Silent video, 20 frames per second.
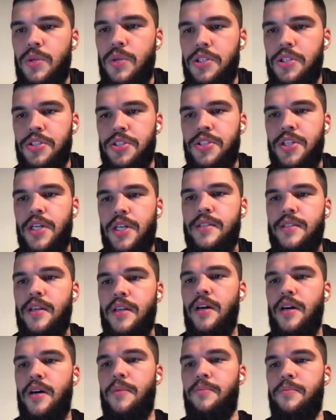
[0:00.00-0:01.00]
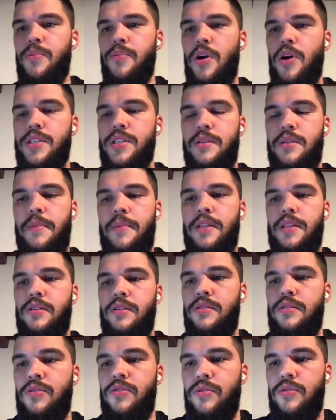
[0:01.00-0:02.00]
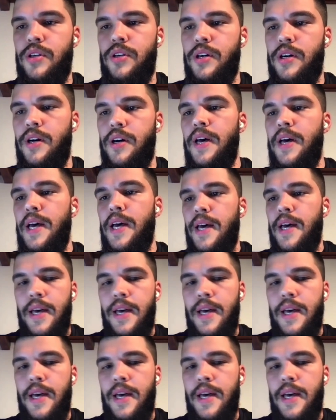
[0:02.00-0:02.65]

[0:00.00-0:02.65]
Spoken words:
which is just a proxy method to the